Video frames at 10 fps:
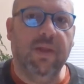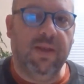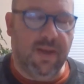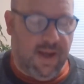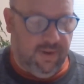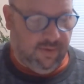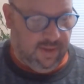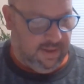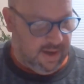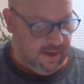Nicely
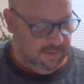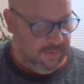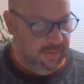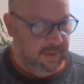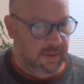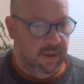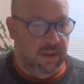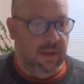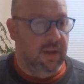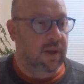done.
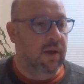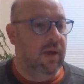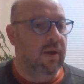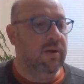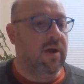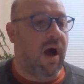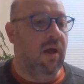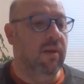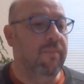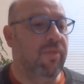
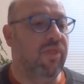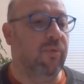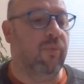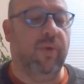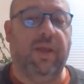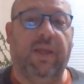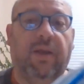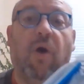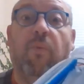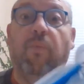Column 3.
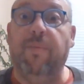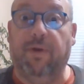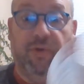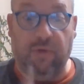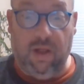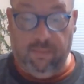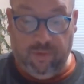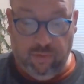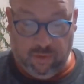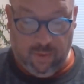Oh, we better do column
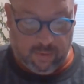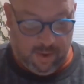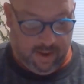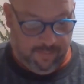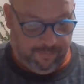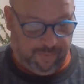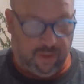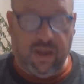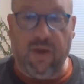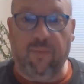2 the quick
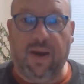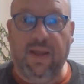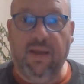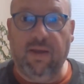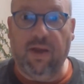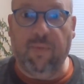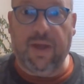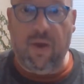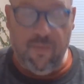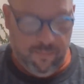way. Get ready. Here we
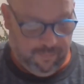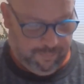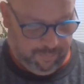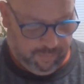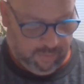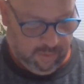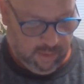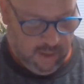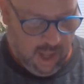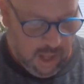go.
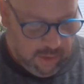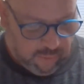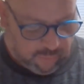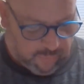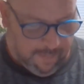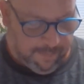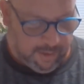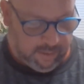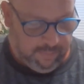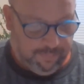
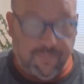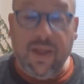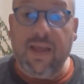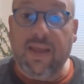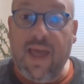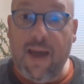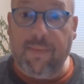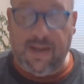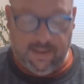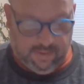Tremble,
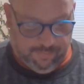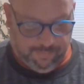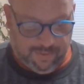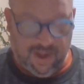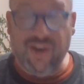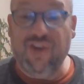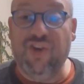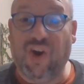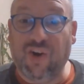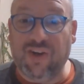cabinet,
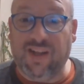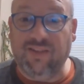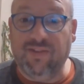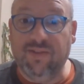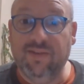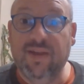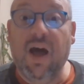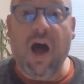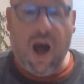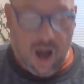darkness,
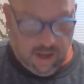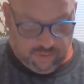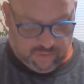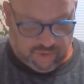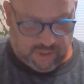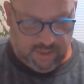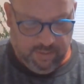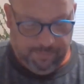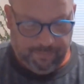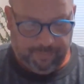
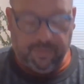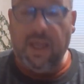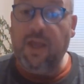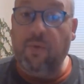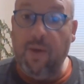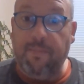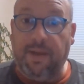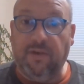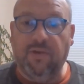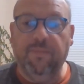oxygen,
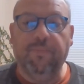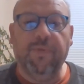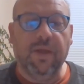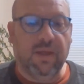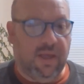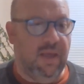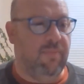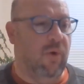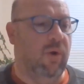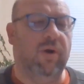equipment,
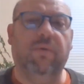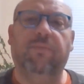keyboard.